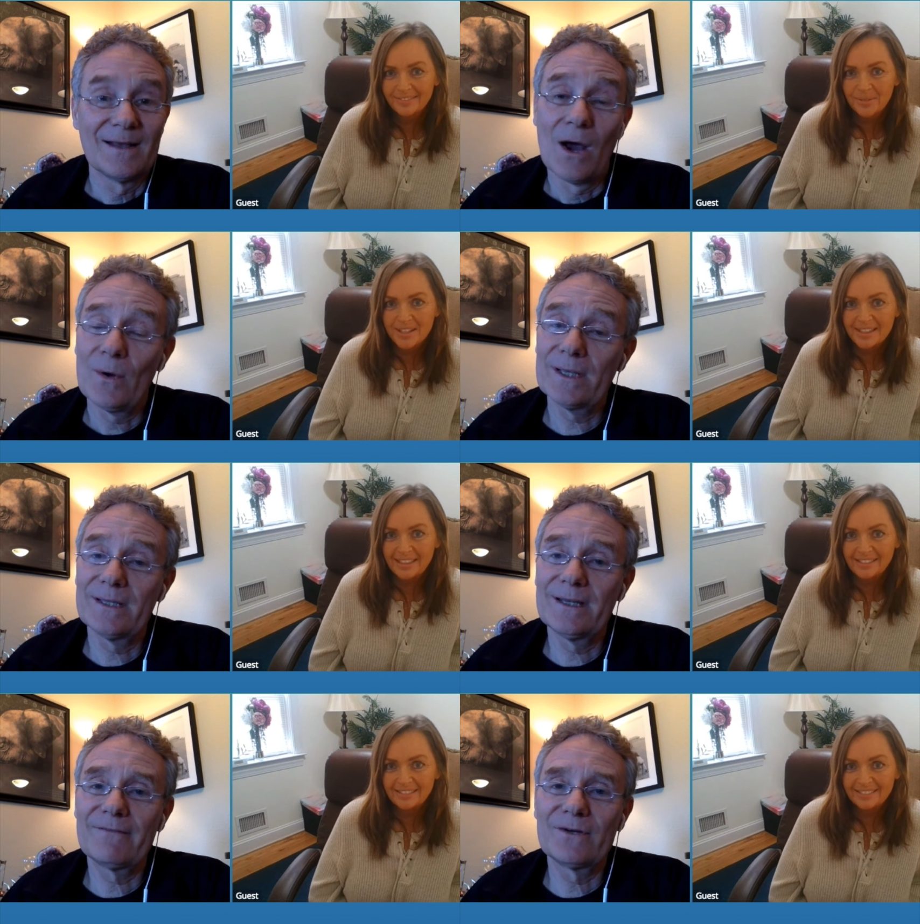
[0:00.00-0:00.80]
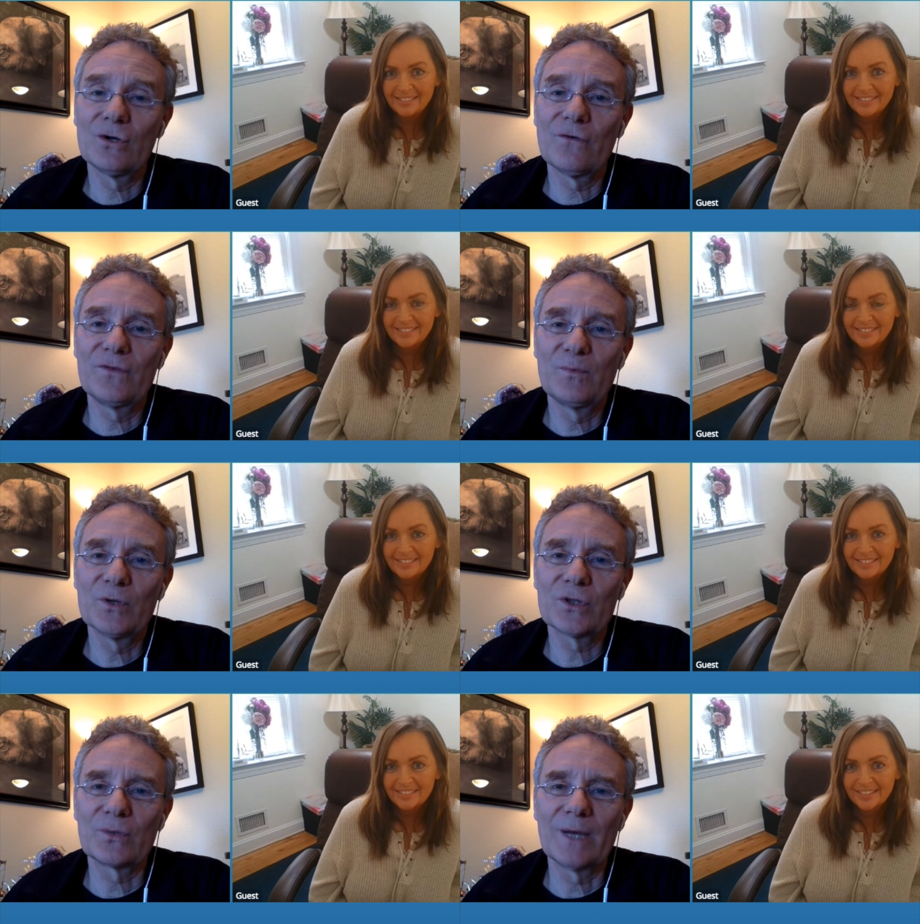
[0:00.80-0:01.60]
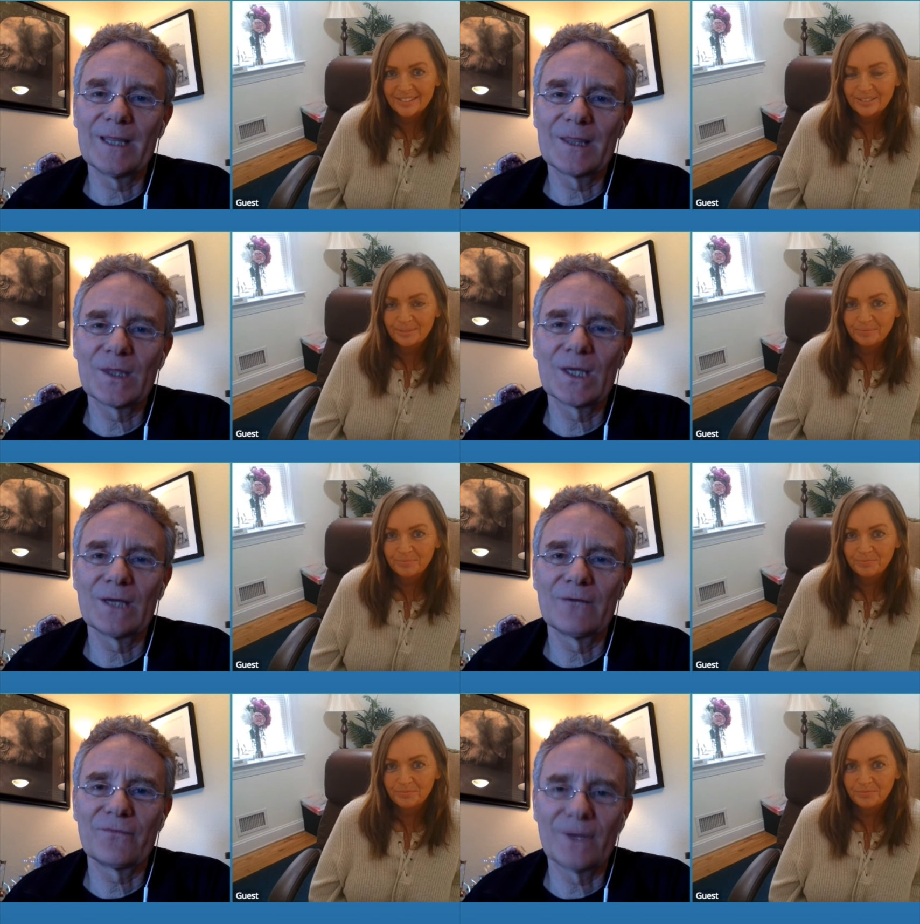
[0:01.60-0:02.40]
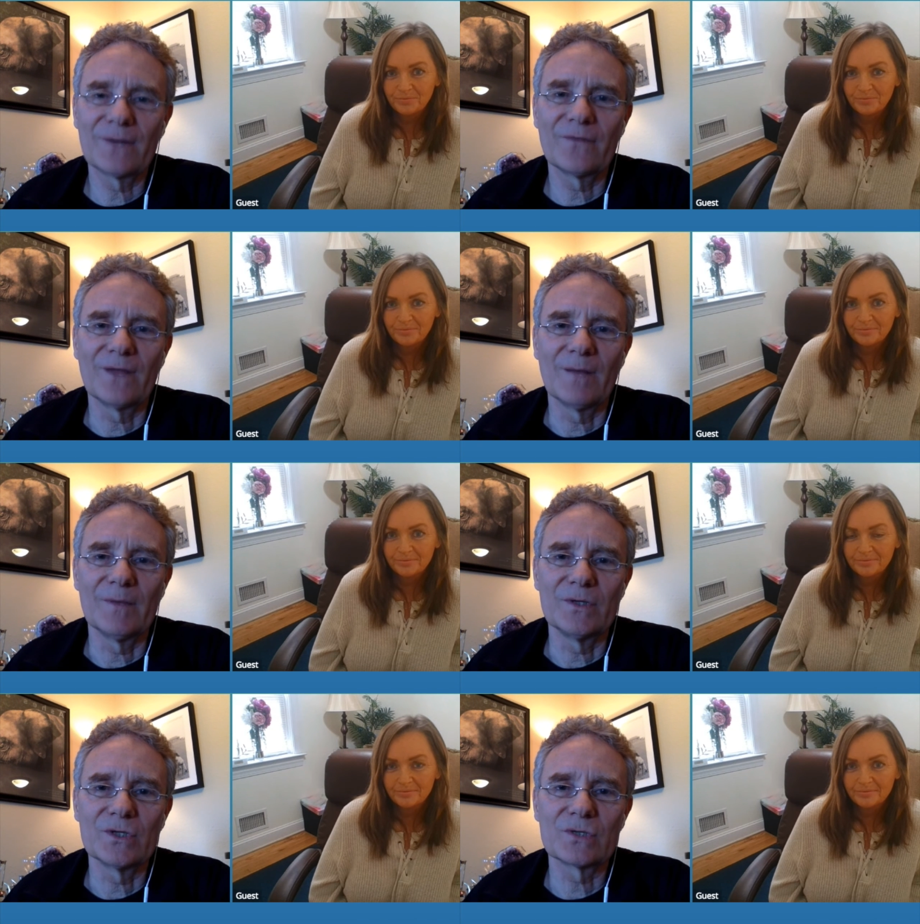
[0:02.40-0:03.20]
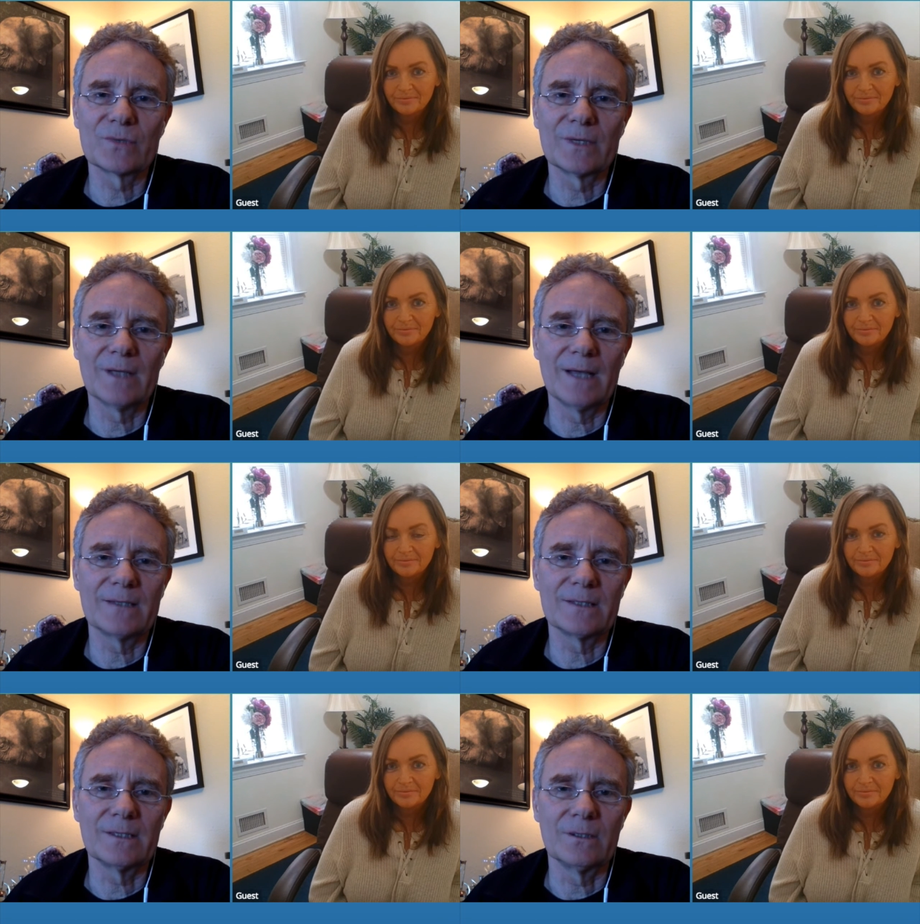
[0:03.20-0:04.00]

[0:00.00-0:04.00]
Speaker 1: Well, you never know if you put the right thing in front of them and just realize that,